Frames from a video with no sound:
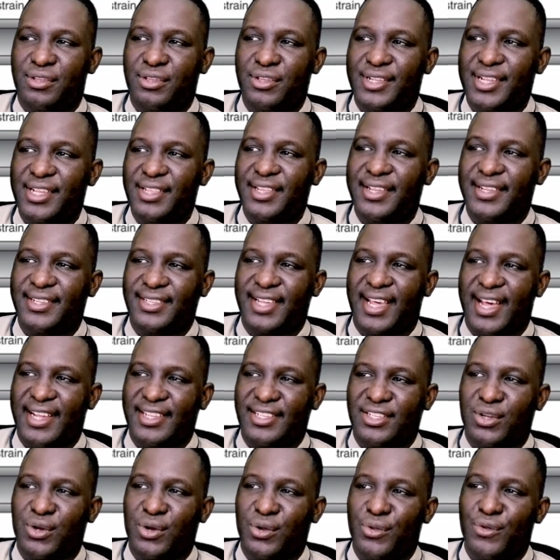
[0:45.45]
using this
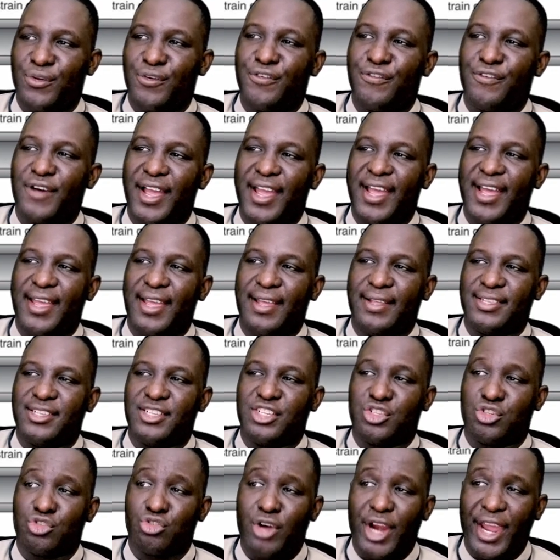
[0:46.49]
gas gun, you fire a
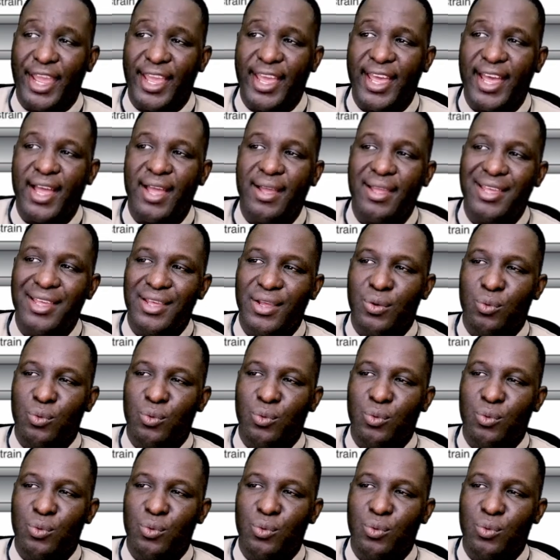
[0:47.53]
striker,